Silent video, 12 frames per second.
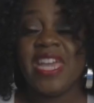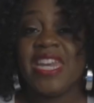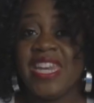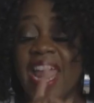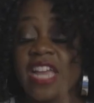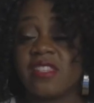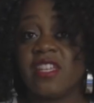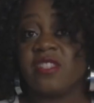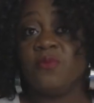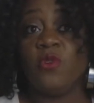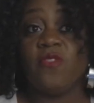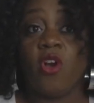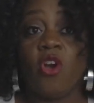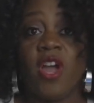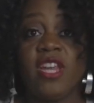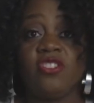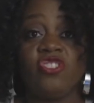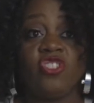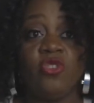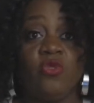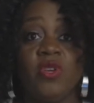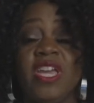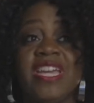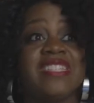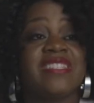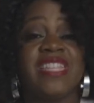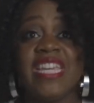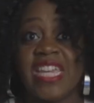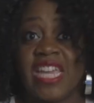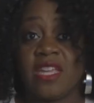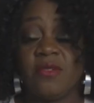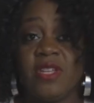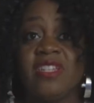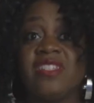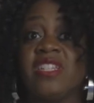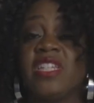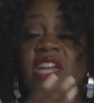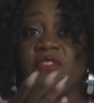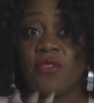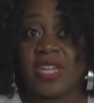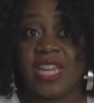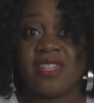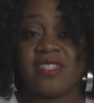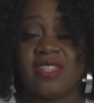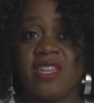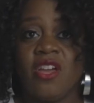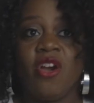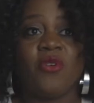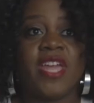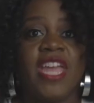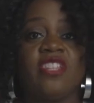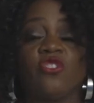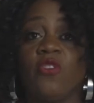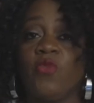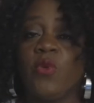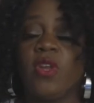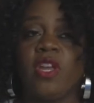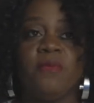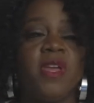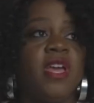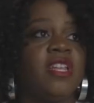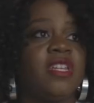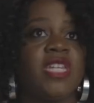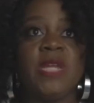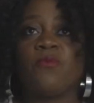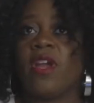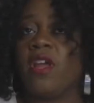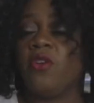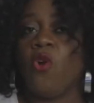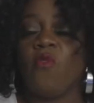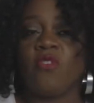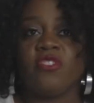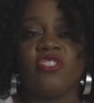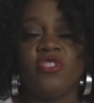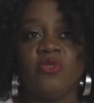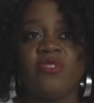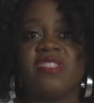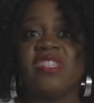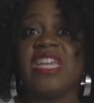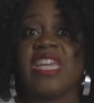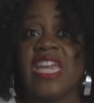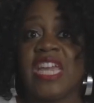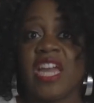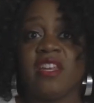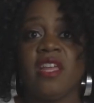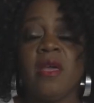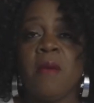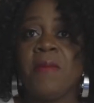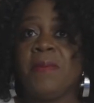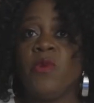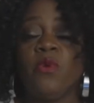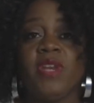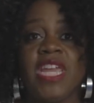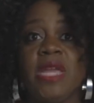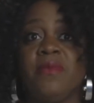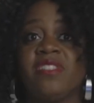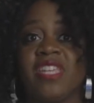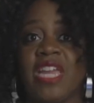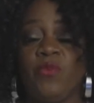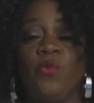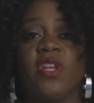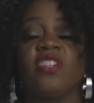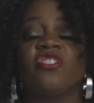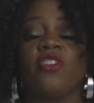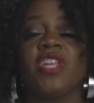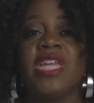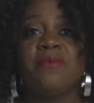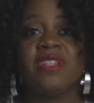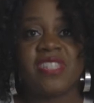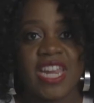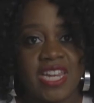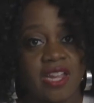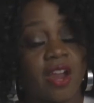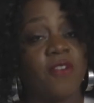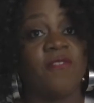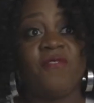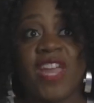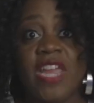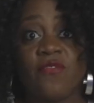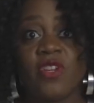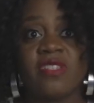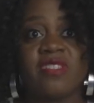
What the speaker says: Next, let's move on to singing, delivering it. Okay, so if we want to leap right on over to singing, and maybe we want to imitate, we want to start imitating our favorite